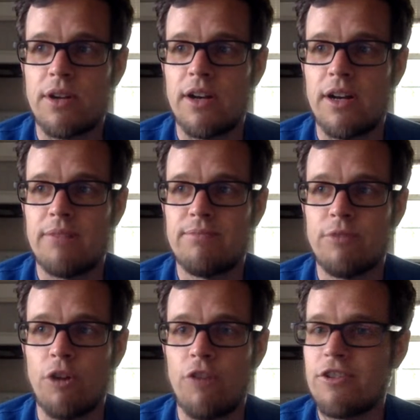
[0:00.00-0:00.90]

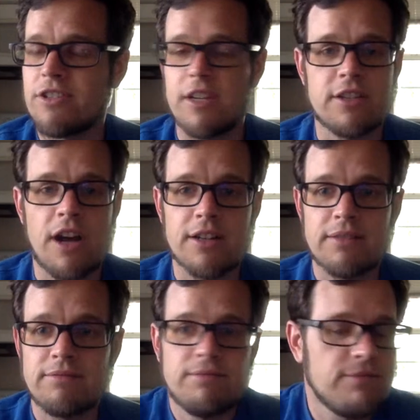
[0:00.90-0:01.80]
or if you just need to talk,
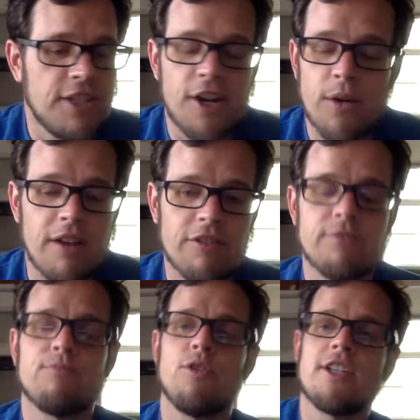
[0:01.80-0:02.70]

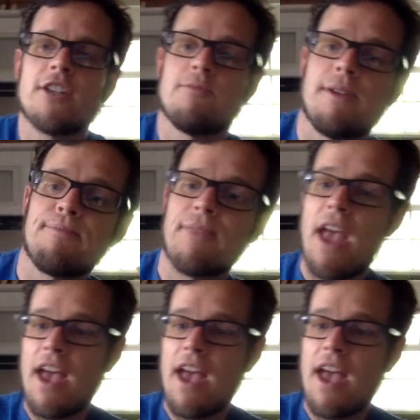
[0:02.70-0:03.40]
whatever, reach out to me.